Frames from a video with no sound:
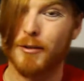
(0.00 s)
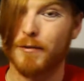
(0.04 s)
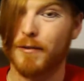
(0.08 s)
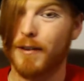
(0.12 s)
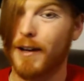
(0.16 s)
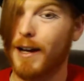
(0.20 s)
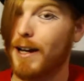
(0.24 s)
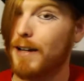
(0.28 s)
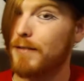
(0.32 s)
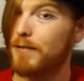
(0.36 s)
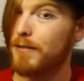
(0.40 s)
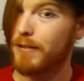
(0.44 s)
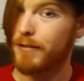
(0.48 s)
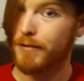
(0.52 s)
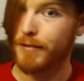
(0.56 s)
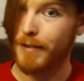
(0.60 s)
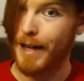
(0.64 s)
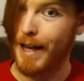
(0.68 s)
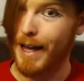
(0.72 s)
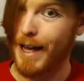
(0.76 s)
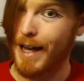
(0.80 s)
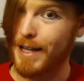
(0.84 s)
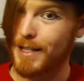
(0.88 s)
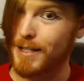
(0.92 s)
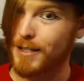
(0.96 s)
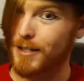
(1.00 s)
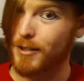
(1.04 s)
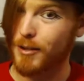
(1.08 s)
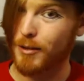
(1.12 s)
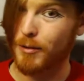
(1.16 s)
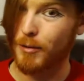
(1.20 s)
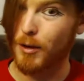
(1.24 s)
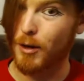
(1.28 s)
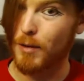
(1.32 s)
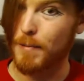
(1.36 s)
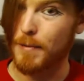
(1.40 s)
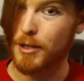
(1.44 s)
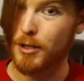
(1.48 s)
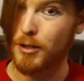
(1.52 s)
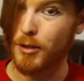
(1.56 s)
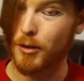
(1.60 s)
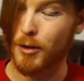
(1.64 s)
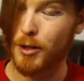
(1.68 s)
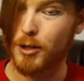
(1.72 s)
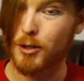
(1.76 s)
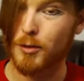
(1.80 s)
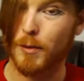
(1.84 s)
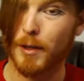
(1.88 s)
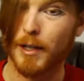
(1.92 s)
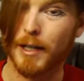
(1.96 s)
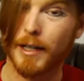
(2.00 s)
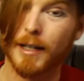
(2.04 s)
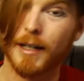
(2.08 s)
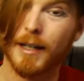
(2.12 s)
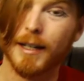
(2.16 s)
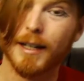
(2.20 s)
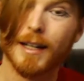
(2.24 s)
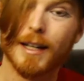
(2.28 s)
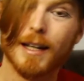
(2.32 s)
5 of Ask the Roman Torchwick.